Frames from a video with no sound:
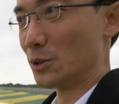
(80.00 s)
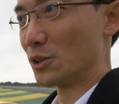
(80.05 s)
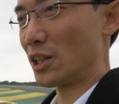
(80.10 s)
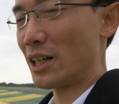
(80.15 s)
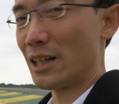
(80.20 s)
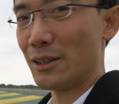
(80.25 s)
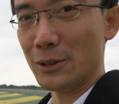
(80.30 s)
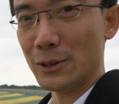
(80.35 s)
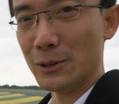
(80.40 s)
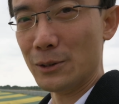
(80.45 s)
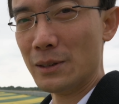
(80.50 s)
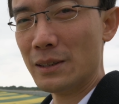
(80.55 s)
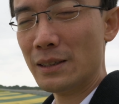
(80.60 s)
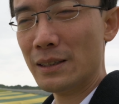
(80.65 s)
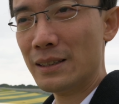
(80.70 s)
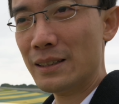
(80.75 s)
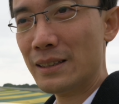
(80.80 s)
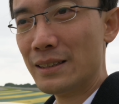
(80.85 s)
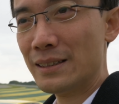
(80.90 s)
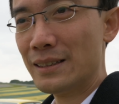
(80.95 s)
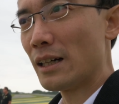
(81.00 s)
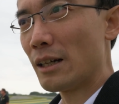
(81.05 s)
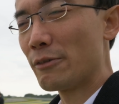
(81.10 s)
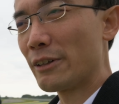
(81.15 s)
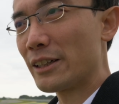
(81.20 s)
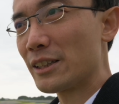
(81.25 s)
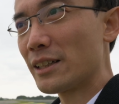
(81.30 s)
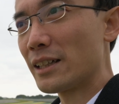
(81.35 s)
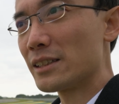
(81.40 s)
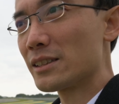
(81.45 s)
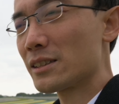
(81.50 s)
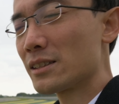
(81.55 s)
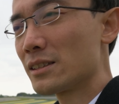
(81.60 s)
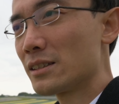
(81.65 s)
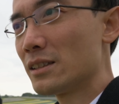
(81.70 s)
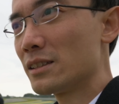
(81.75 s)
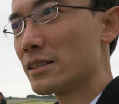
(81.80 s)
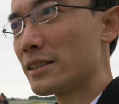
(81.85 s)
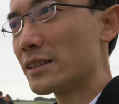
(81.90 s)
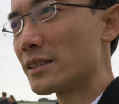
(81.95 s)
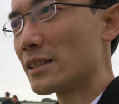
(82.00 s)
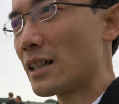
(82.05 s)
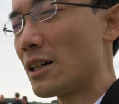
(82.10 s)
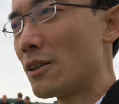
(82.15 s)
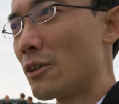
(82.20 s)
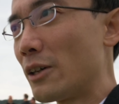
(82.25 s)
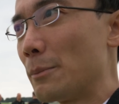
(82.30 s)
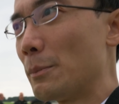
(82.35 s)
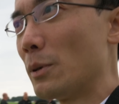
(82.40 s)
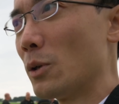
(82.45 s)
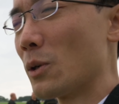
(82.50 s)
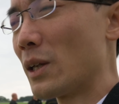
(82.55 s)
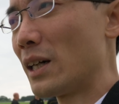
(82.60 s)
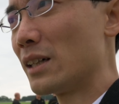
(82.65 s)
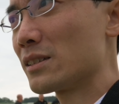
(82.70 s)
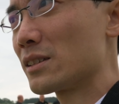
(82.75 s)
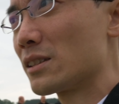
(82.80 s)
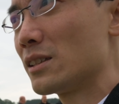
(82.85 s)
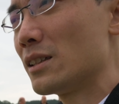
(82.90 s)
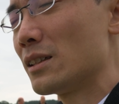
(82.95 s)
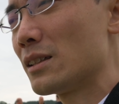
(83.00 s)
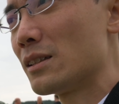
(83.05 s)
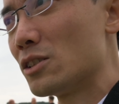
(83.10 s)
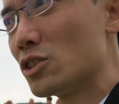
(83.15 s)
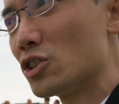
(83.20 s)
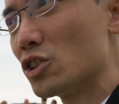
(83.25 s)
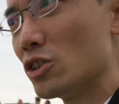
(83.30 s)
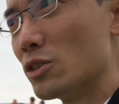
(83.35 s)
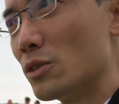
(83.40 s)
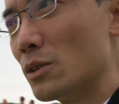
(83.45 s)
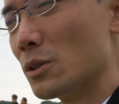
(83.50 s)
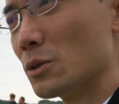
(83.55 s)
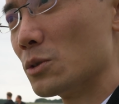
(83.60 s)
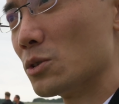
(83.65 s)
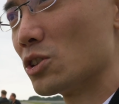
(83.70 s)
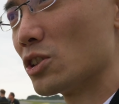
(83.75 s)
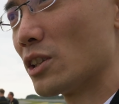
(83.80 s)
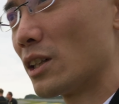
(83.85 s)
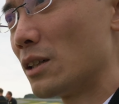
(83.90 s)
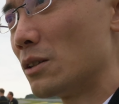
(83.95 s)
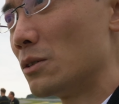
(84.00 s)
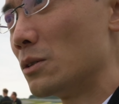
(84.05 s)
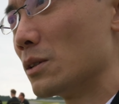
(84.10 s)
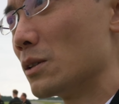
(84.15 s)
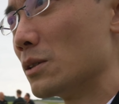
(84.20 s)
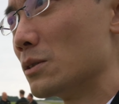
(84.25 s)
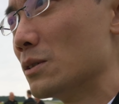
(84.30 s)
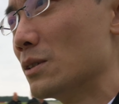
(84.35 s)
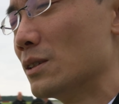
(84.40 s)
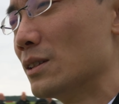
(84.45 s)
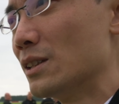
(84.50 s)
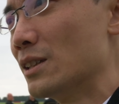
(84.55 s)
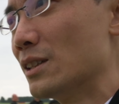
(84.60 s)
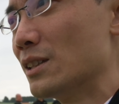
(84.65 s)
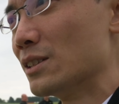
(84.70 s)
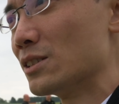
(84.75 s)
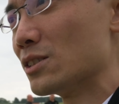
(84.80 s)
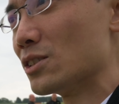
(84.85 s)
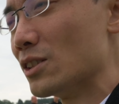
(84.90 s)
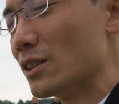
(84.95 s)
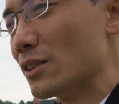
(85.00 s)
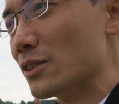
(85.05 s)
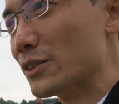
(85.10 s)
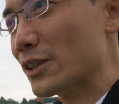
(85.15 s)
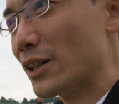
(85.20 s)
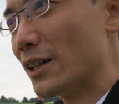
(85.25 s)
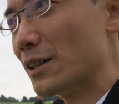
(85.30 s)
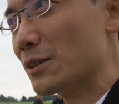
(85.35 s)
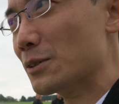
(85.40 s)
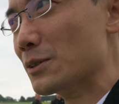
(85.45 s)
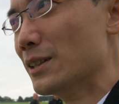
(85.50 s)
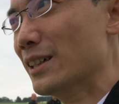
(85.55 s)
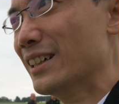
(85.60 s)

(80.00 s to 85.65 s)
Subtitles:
Jaro. I think that's how I pronounce it. Giro Jaro. Giro Jaro.